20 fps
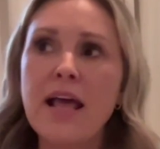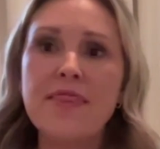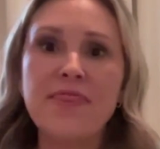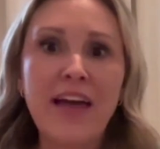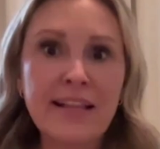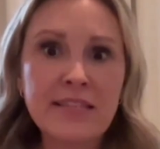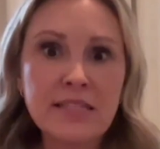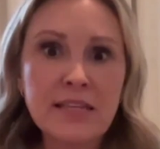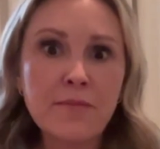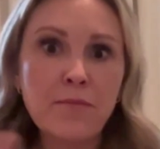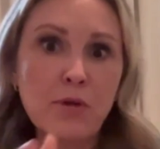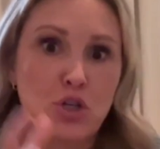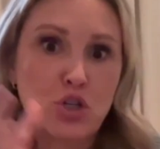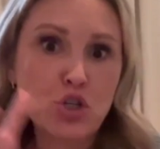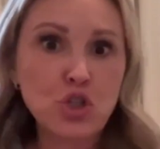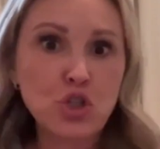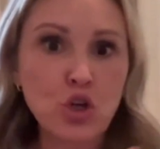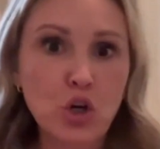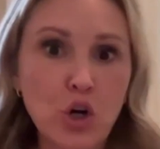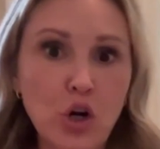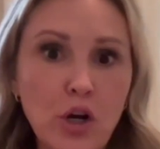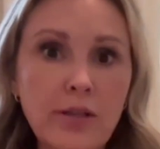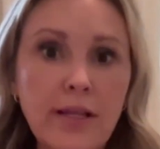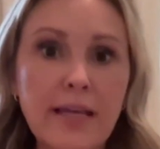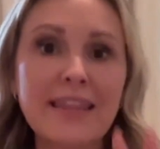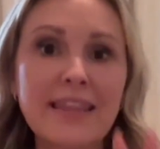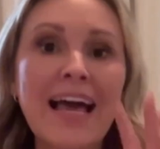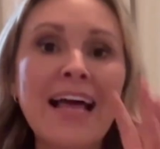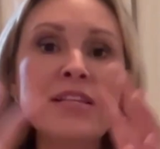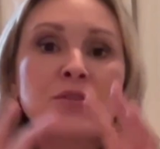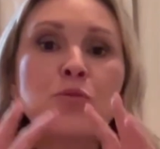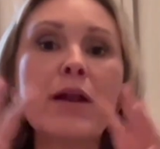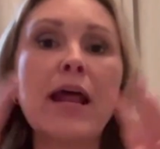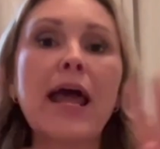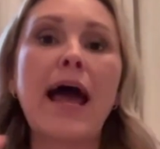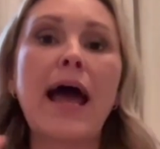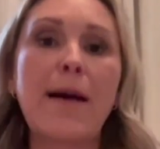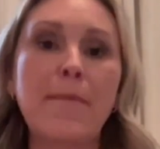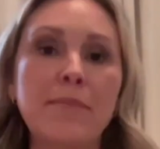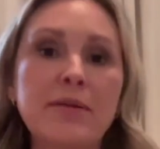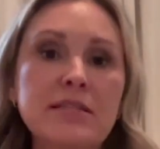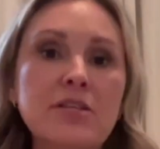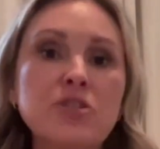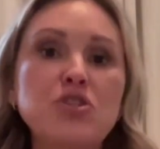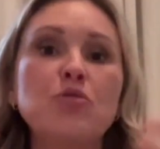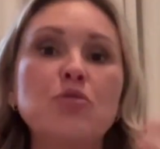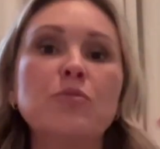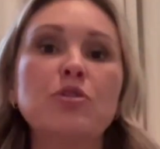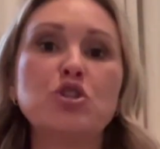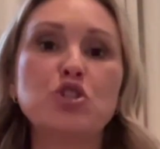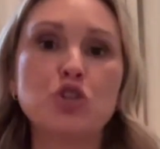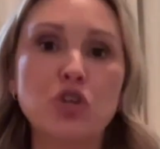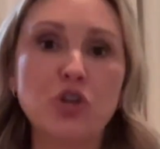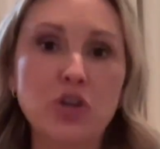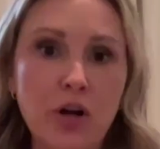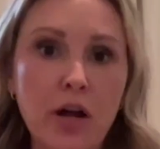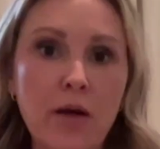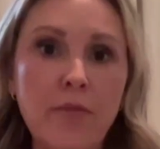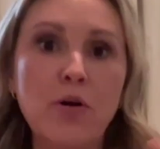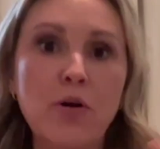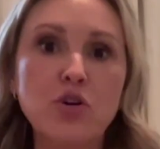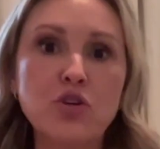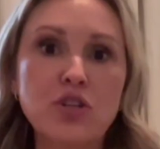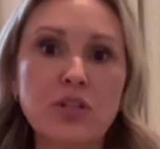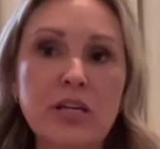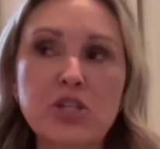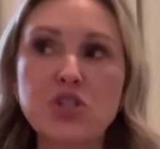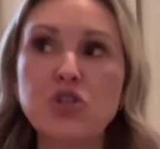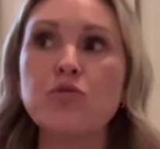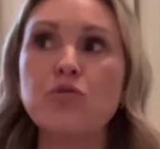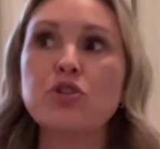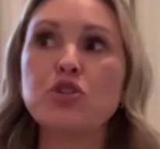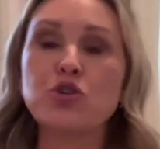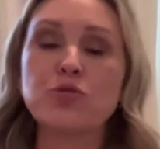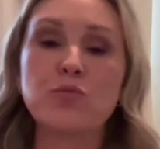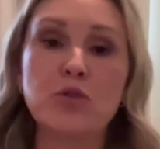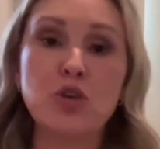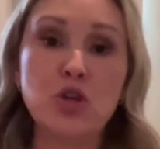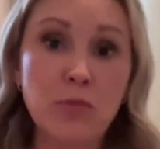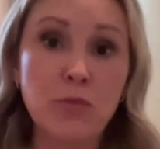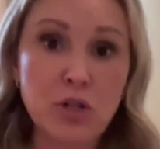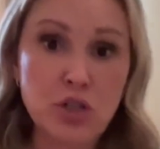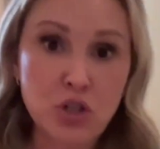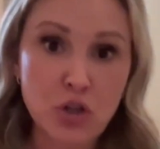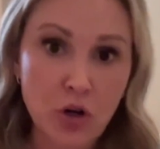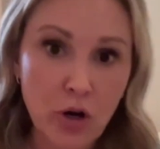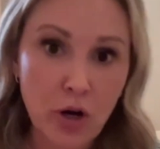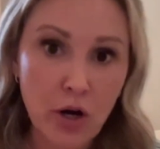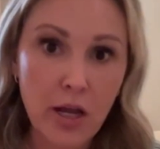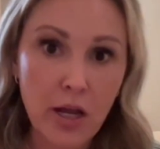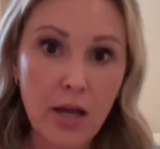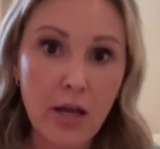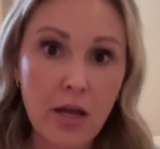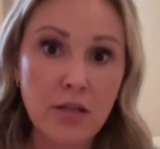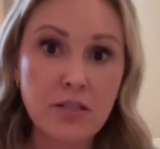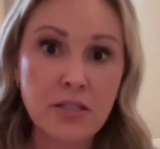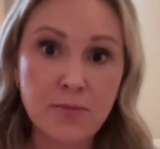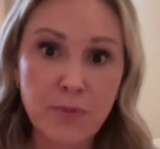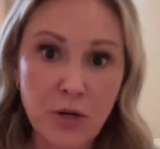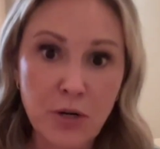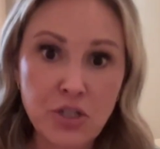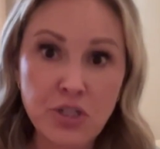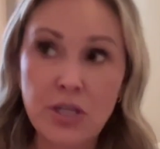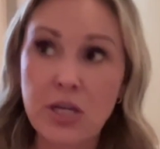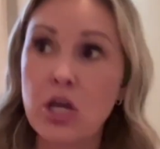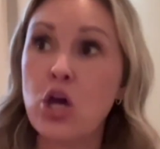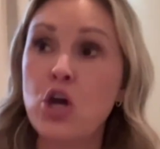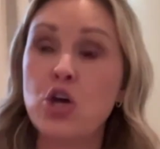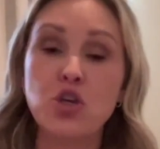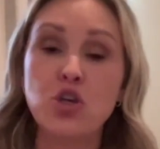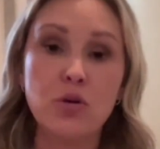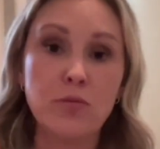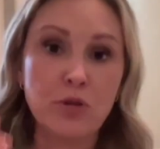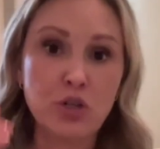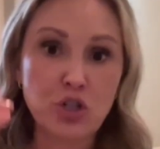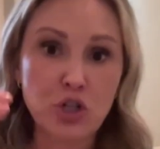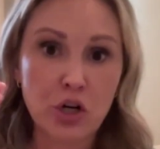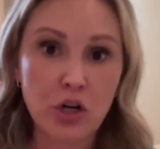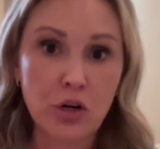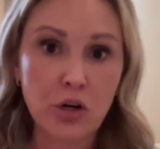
That's a mature, like, that's what happens as you mature emotionally, as you mature spiritually, you mature